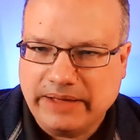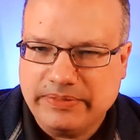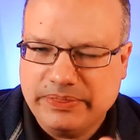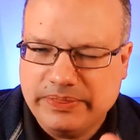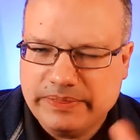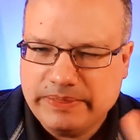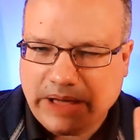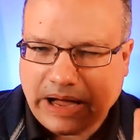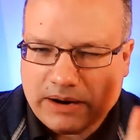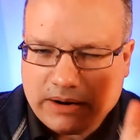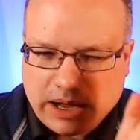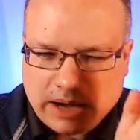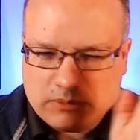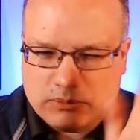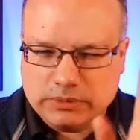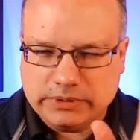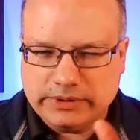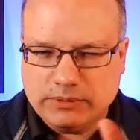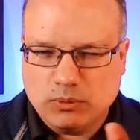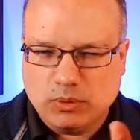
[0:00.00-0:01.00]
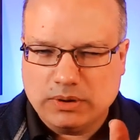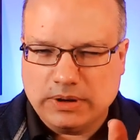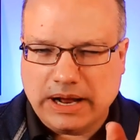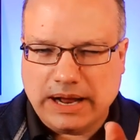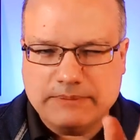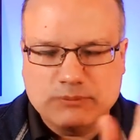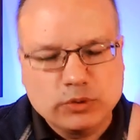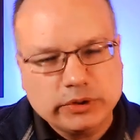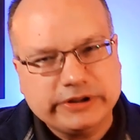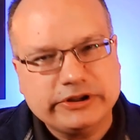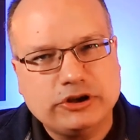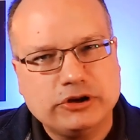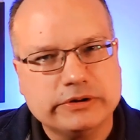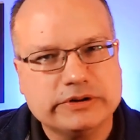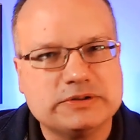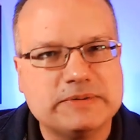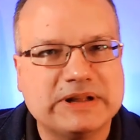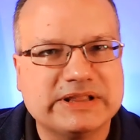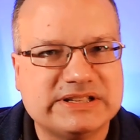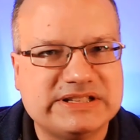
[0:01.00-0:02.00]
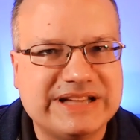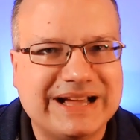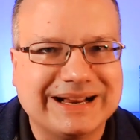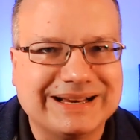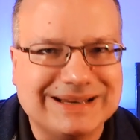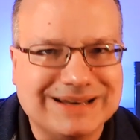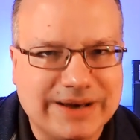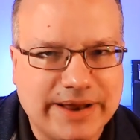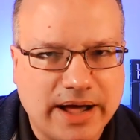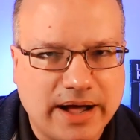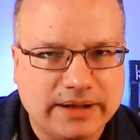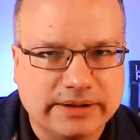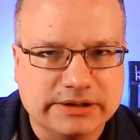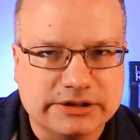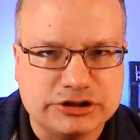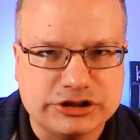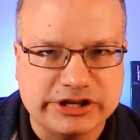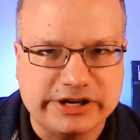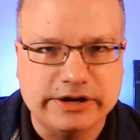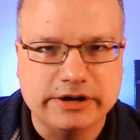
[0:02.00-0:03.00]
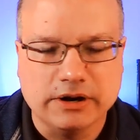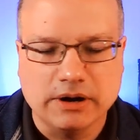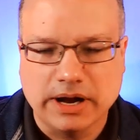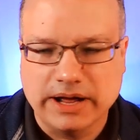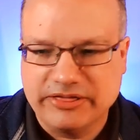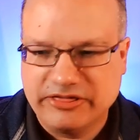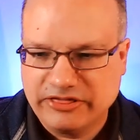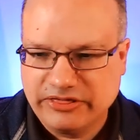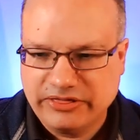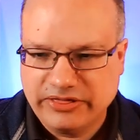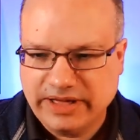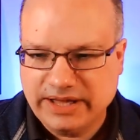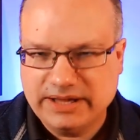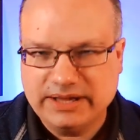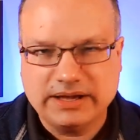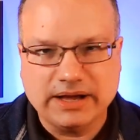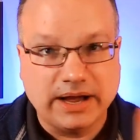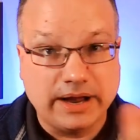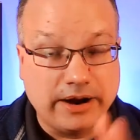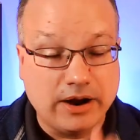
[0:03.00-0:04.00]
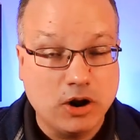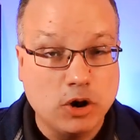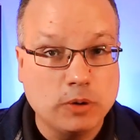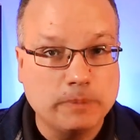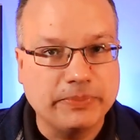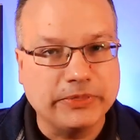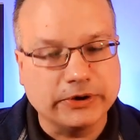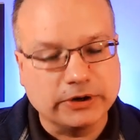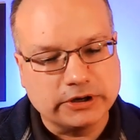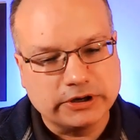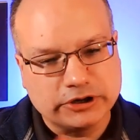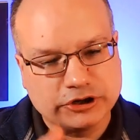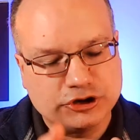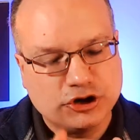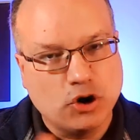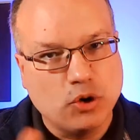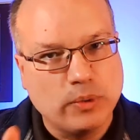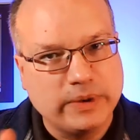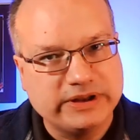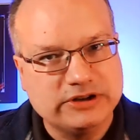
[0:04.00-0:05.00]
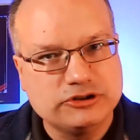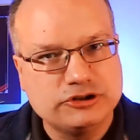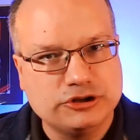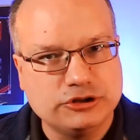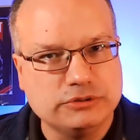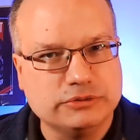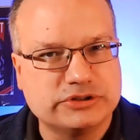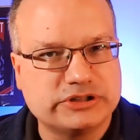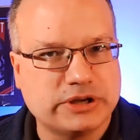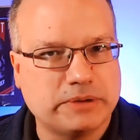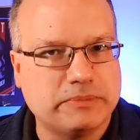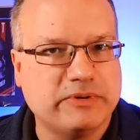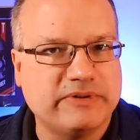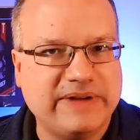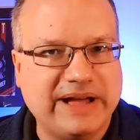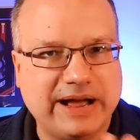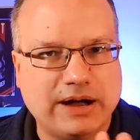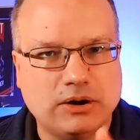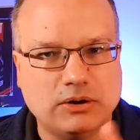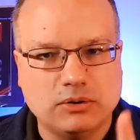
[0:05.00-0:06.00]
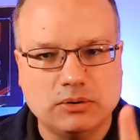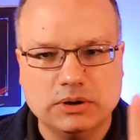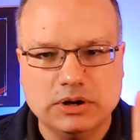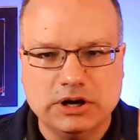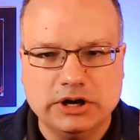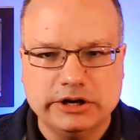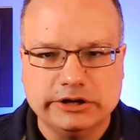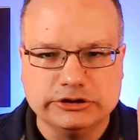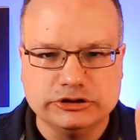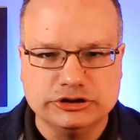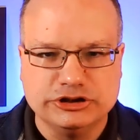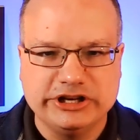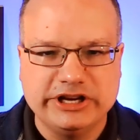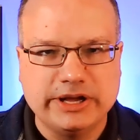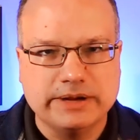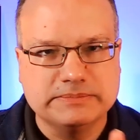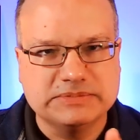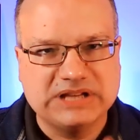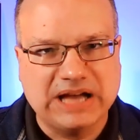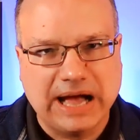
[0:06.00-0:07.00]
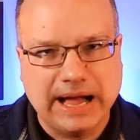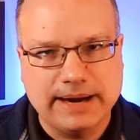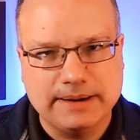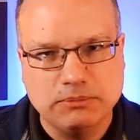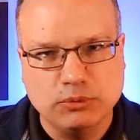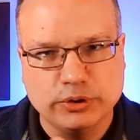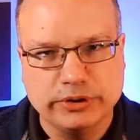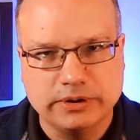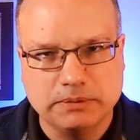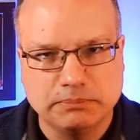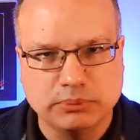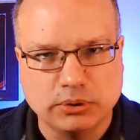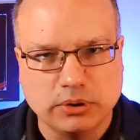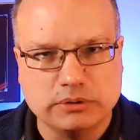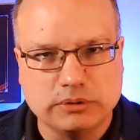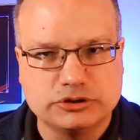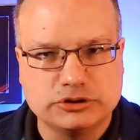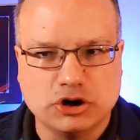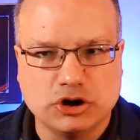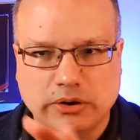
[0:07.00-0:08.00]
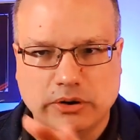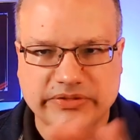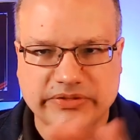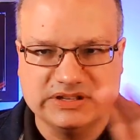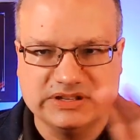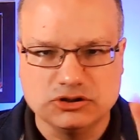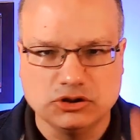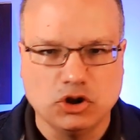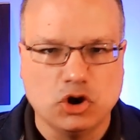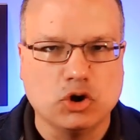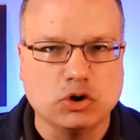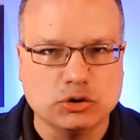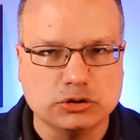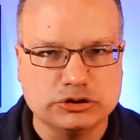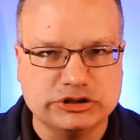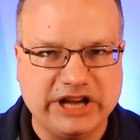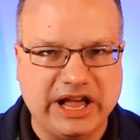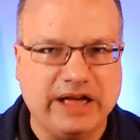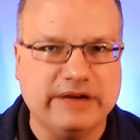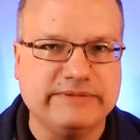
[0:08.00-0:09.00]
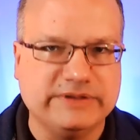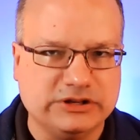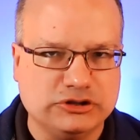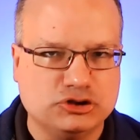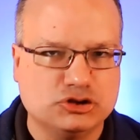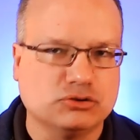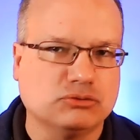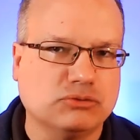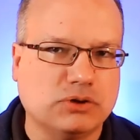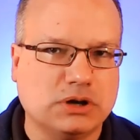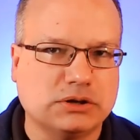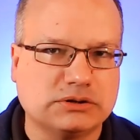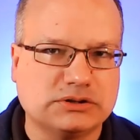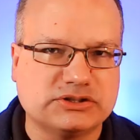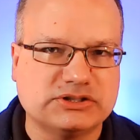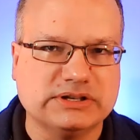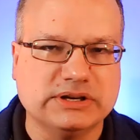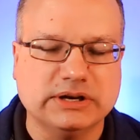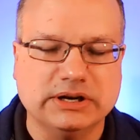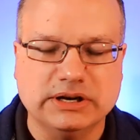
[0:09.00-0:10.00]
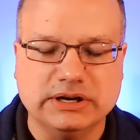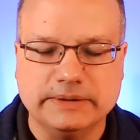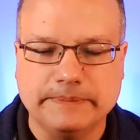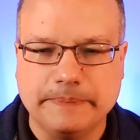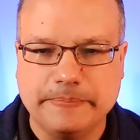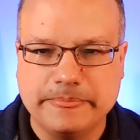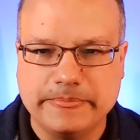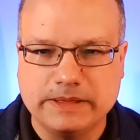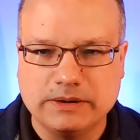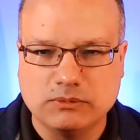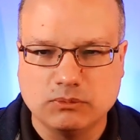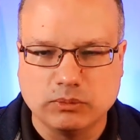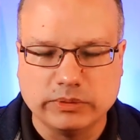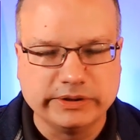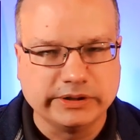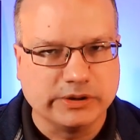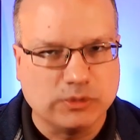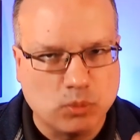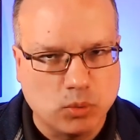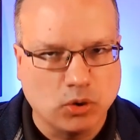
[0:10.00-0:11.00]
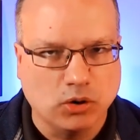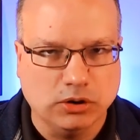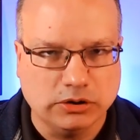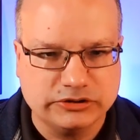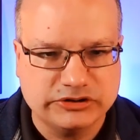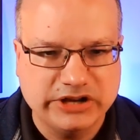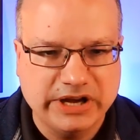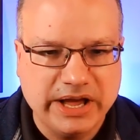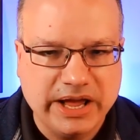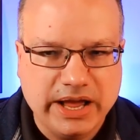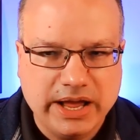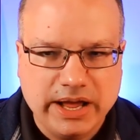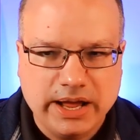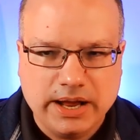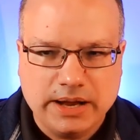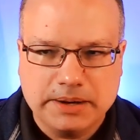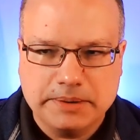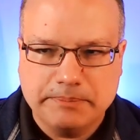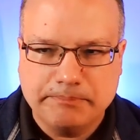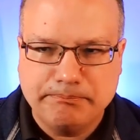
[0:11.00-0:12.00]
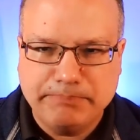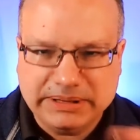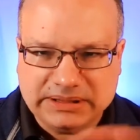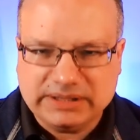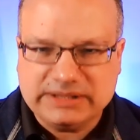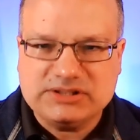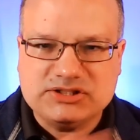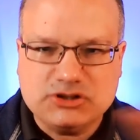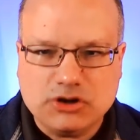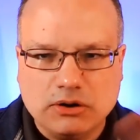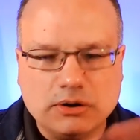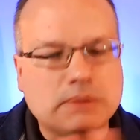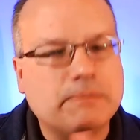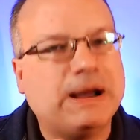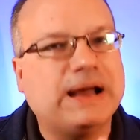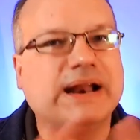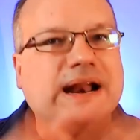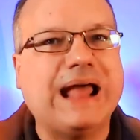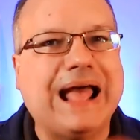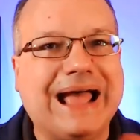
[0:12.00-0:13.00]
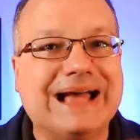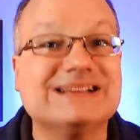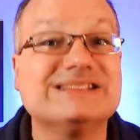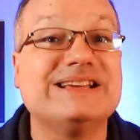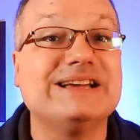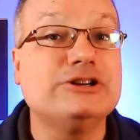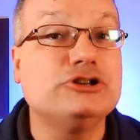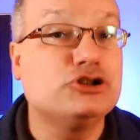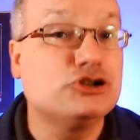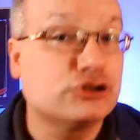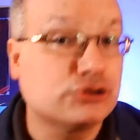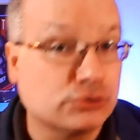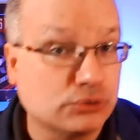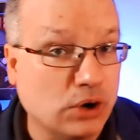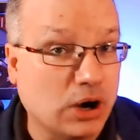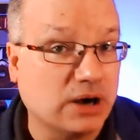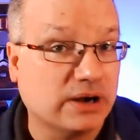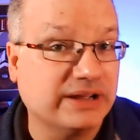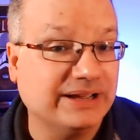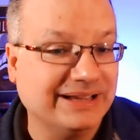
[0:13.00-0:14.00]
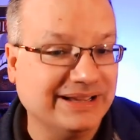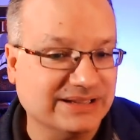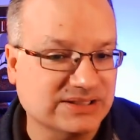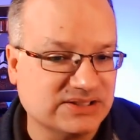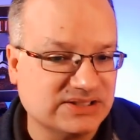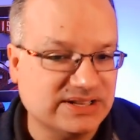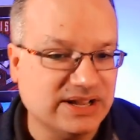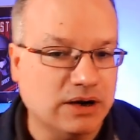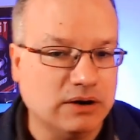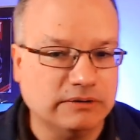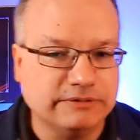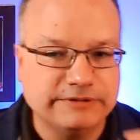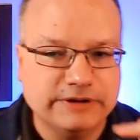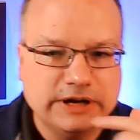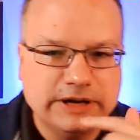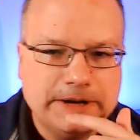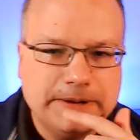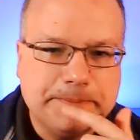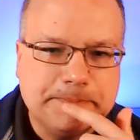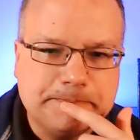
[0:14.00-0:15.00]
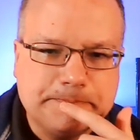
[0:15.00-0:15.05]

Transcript: And I'm really curious about the technology here. I hope they're going to go into some of how GM's hybrid approach on these large, heavy trucks really worked. But let's talk about it as a truck itself.